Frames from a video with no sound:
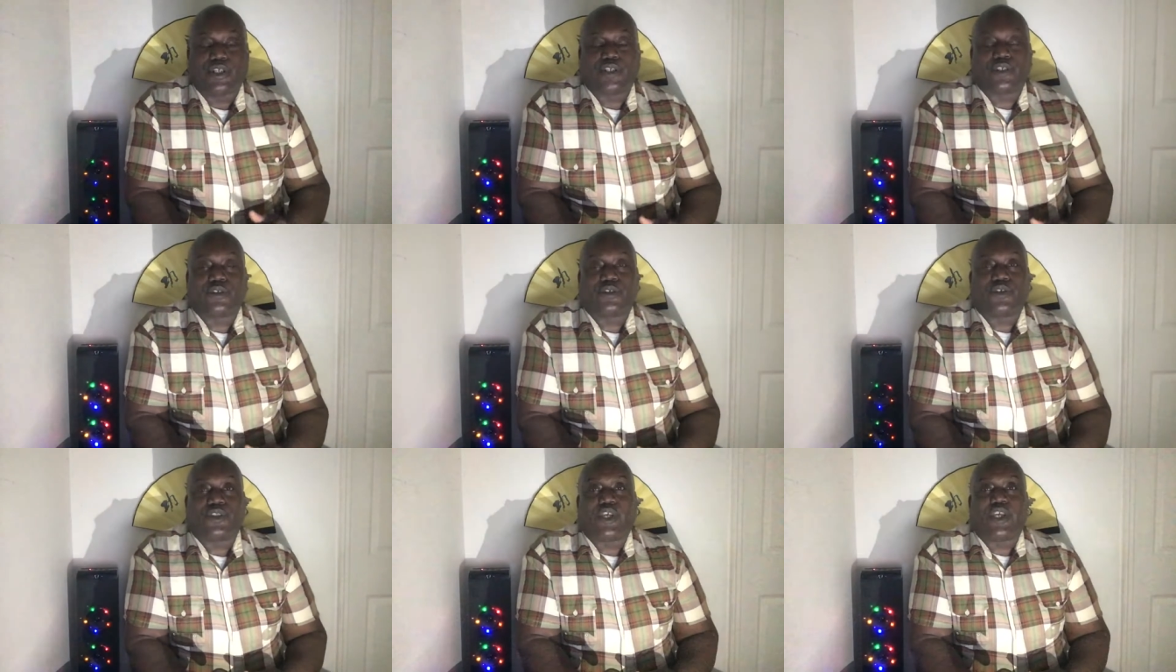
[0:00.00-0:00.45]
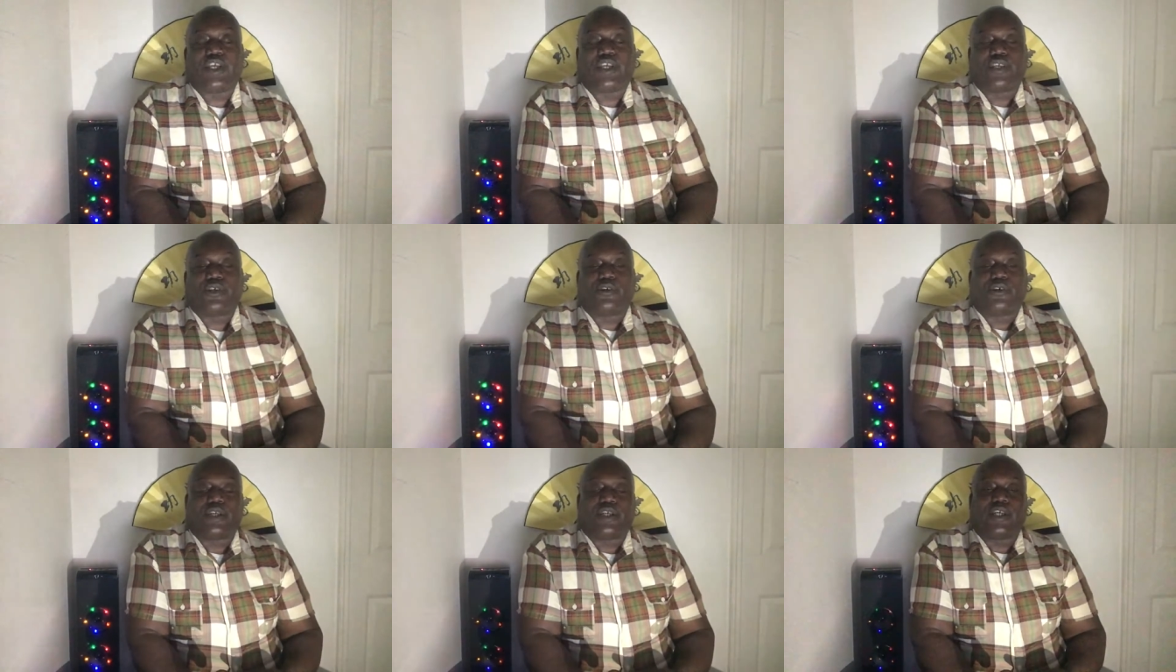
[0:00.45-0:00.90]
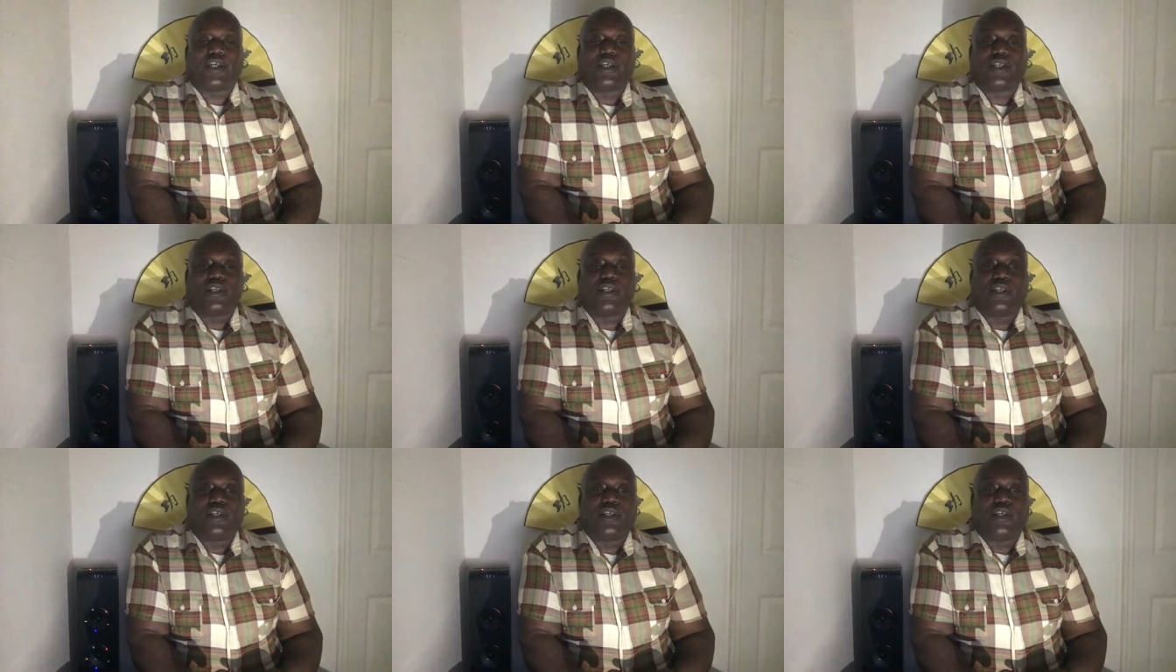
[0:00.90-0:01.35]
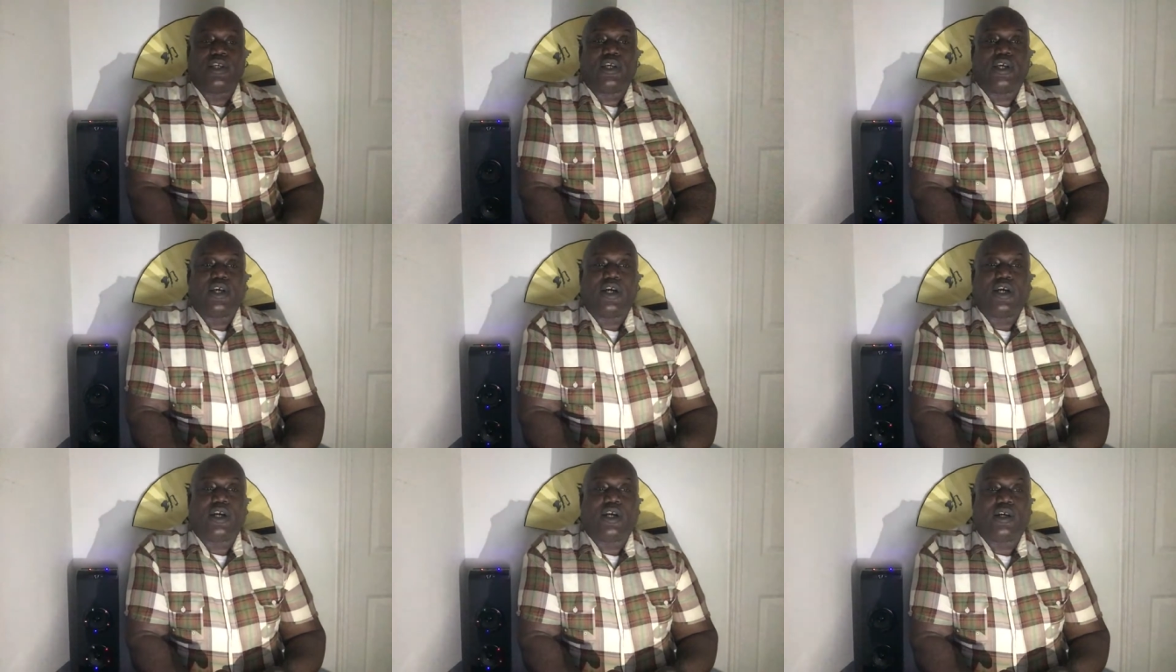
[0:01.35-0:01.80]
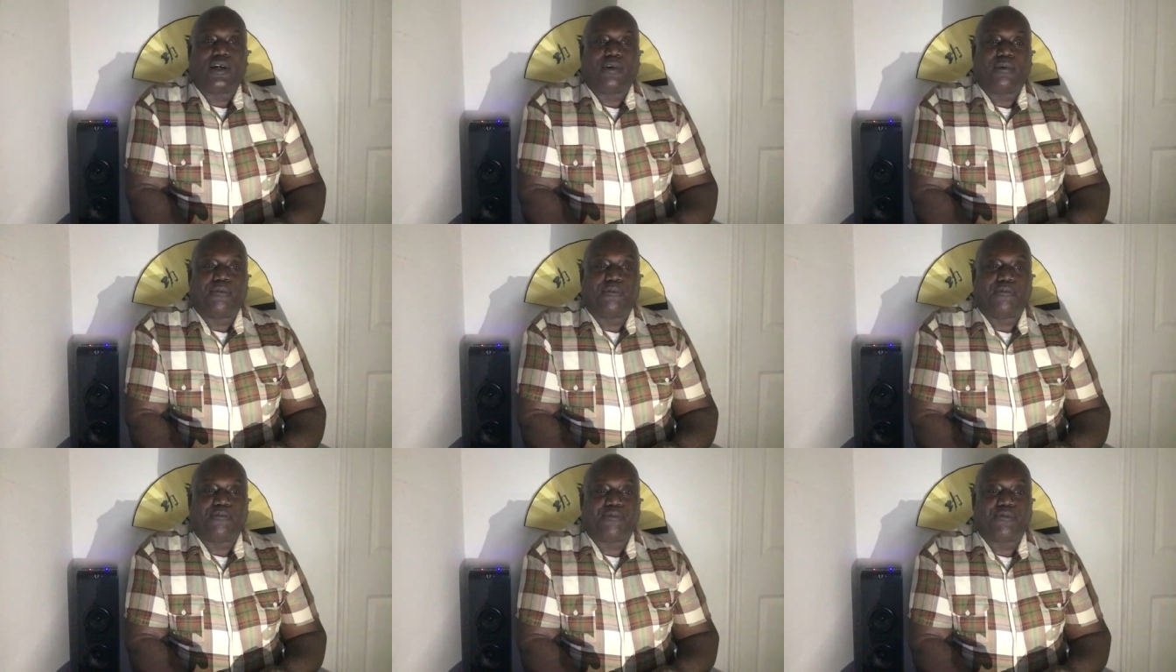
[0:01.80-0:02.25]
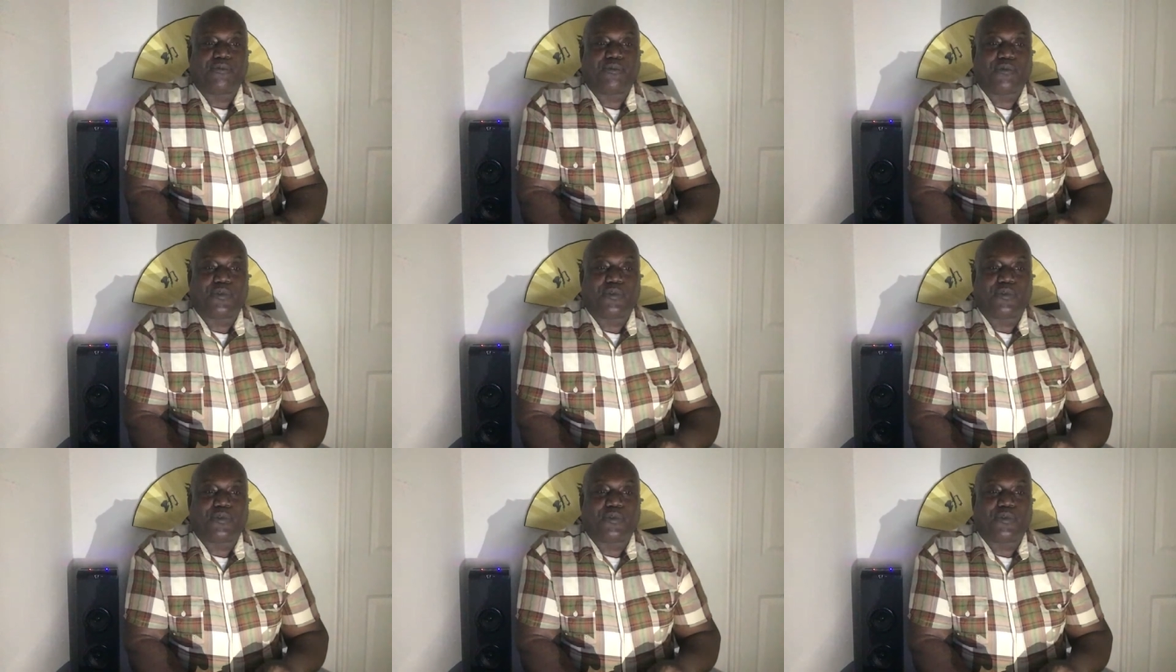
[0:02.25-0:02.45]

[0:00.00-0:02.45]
So thank you again. Um,